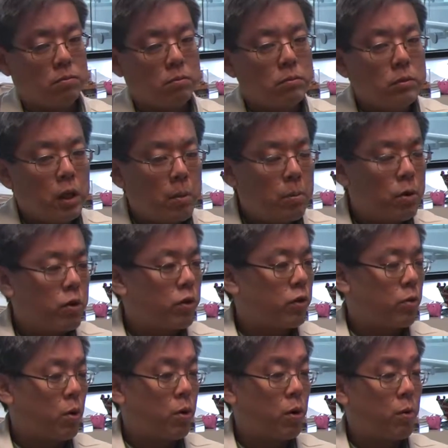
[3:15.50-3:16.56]
numbers
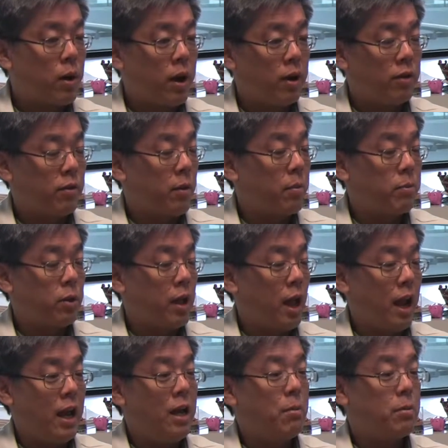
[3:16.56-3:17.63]
thrown around of up to
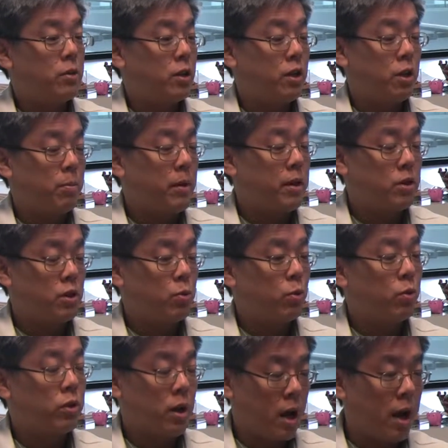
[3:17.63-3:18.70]
80% of the patients
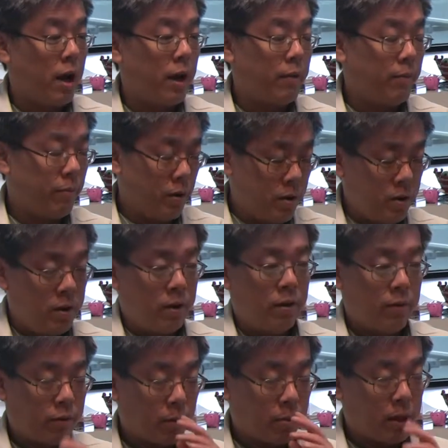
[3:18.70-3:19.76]
will die
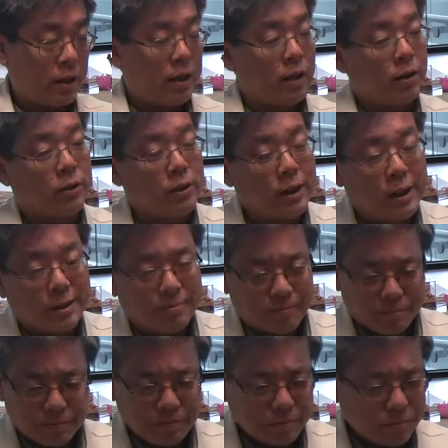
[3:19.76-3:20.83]
from PTLD.
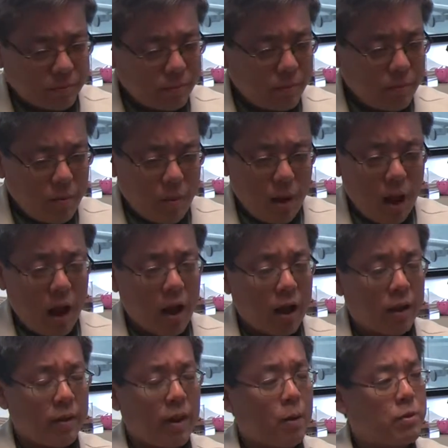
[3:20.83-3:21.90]

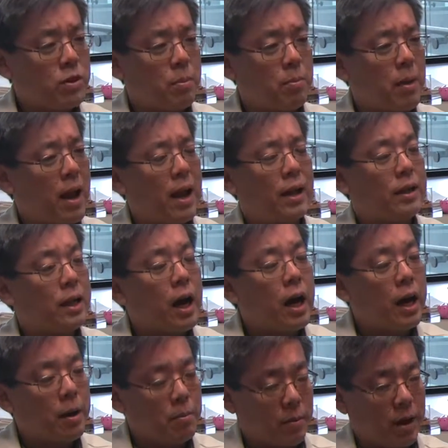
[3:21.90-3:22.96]
And that was a bad
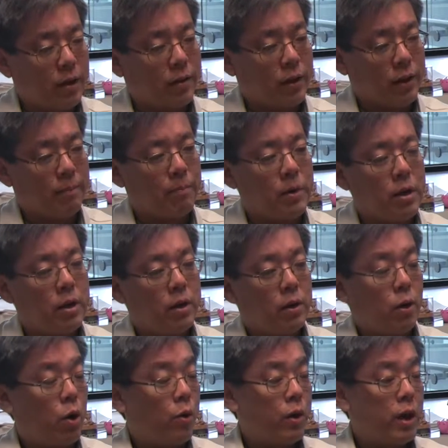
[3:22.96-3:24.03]
time back then.
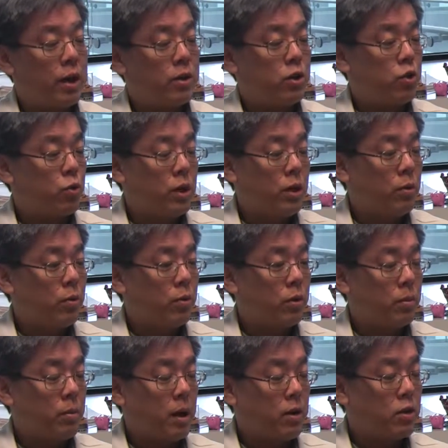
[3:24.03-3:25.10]
All they had to treat
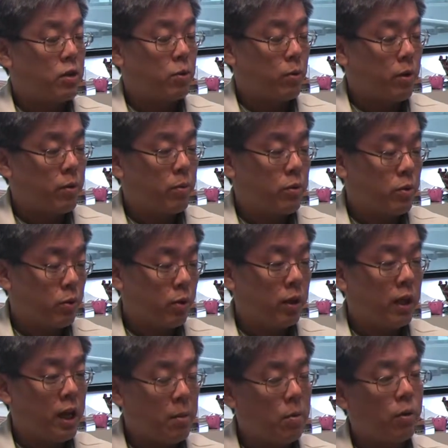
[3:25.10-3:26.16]
patients with was really
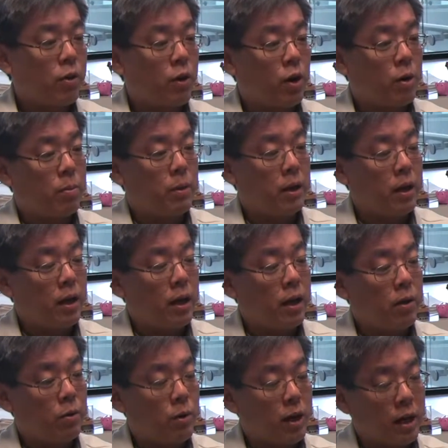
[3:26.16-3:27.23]
chemotherapy
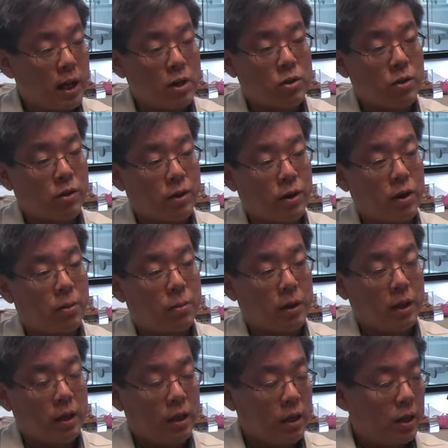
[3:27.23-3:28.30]
and radiation
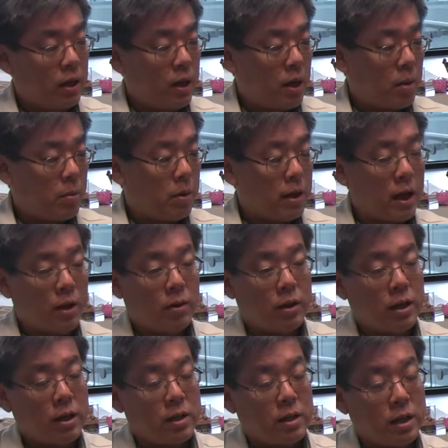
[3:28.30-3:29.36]
therapy. But
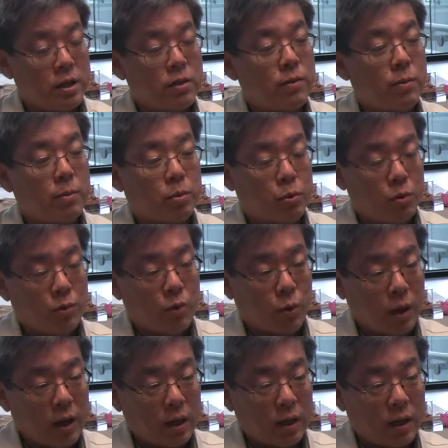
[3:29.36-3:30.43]
nowadays things have improved
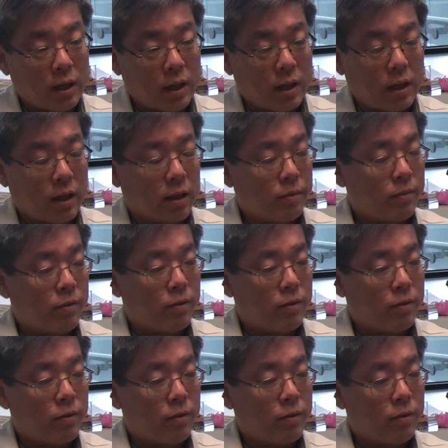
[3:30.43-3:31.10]
greatly in